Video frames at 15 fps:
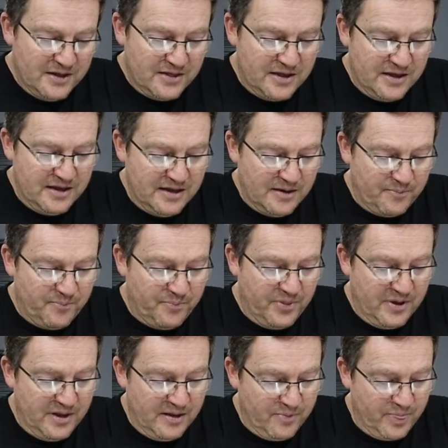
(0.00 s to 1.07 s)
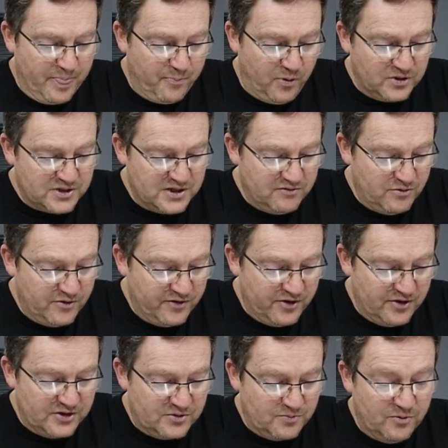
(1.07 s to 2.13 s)
The positive
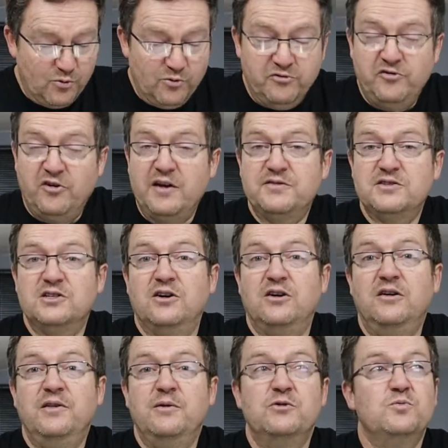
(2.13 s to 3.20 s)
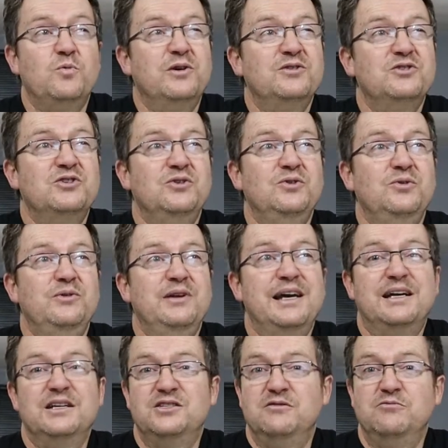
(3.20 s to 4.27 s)
reviews were all 5-star. There was 1 or 2
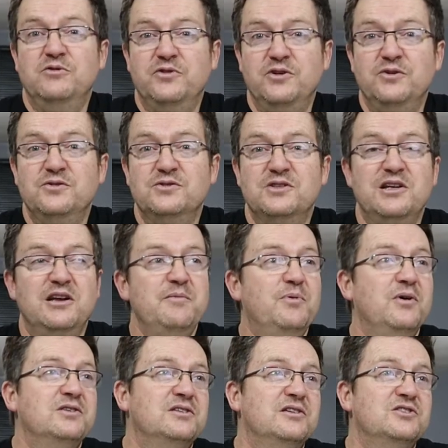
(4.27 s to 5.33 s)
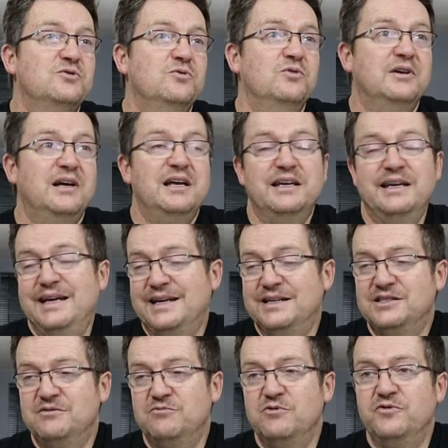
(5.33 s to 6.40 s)
negative reviews, and the only person I saw that had a
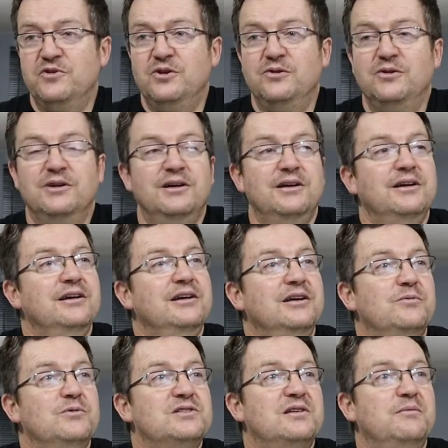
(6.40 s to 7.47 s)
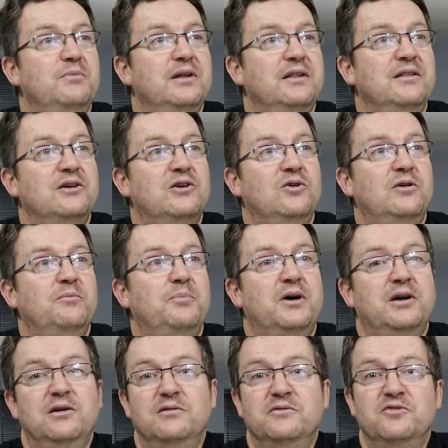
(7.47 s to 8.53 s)
negative review was somebody that got a
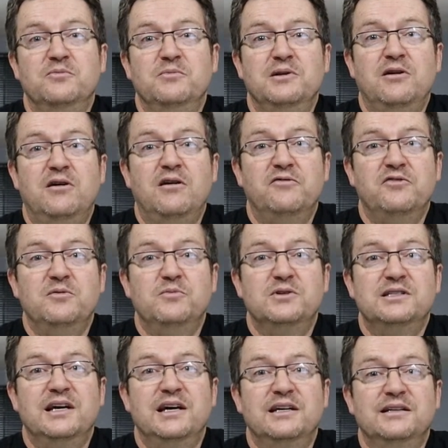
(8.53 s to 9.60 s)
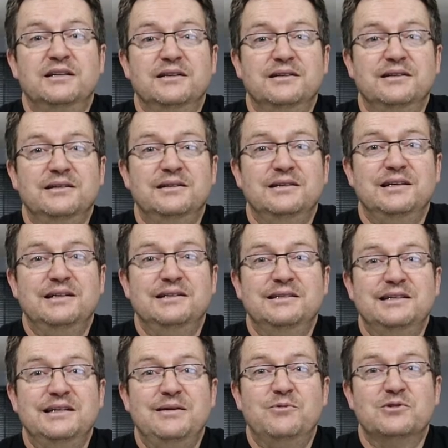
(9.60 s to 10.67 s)
bucket of them and half of them were dead,
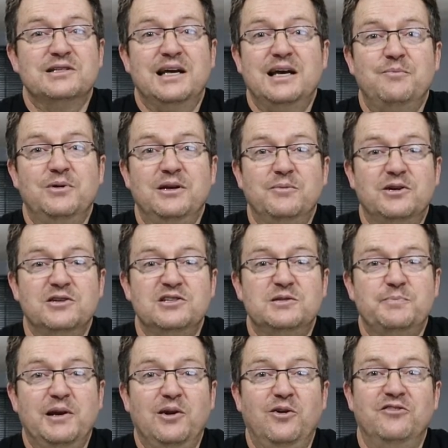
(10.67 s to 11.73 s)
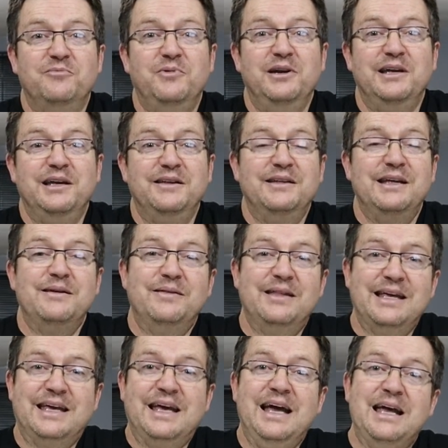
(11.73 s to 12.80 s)
and he wasn't happy because he spent a lot of money, and
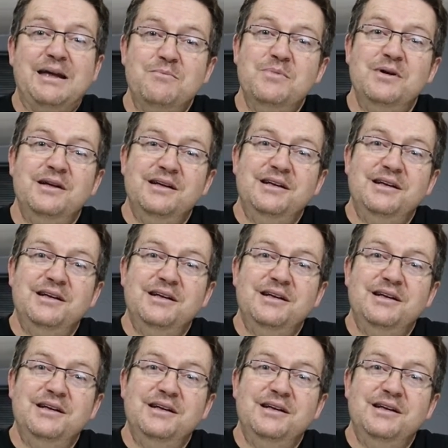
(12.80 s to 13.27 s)
they came,